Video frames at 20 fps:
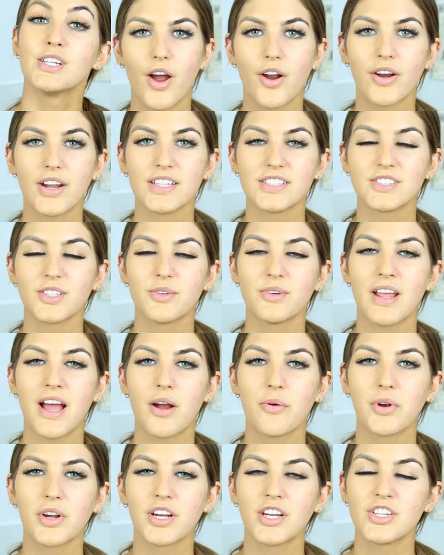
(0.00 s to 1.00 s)
All right, so
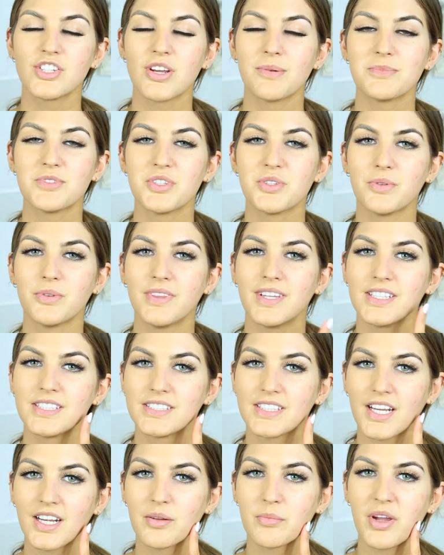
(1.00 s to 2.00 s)
now we're gonna jump to this
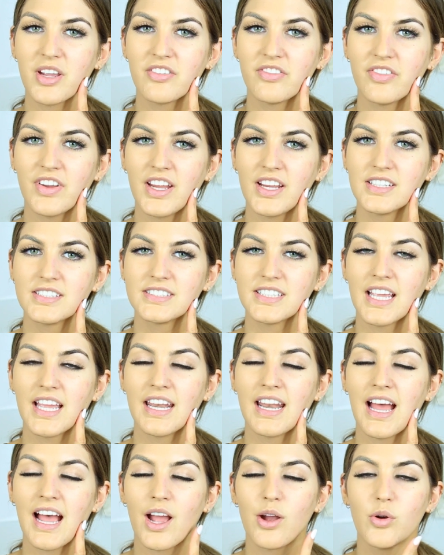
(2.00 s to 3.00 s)
side of my face,
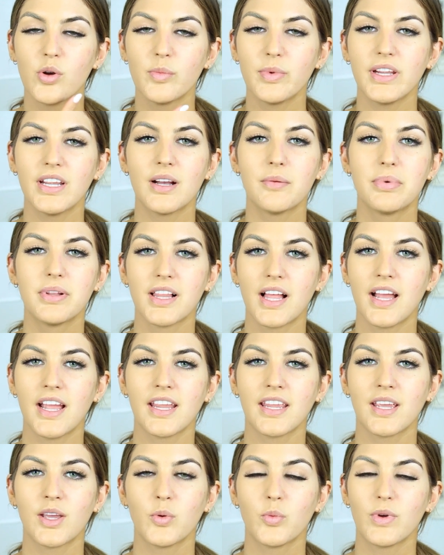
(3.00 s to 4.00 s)
and I will be
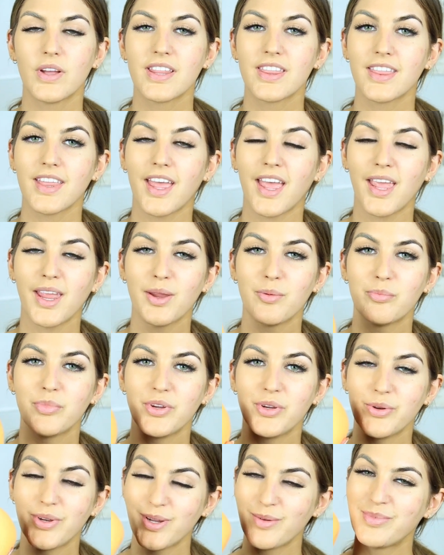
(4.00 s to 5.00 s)
applying it with a
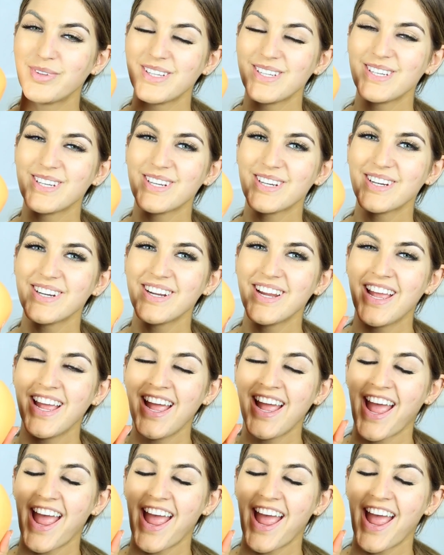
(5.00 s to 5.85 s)
beauty blender.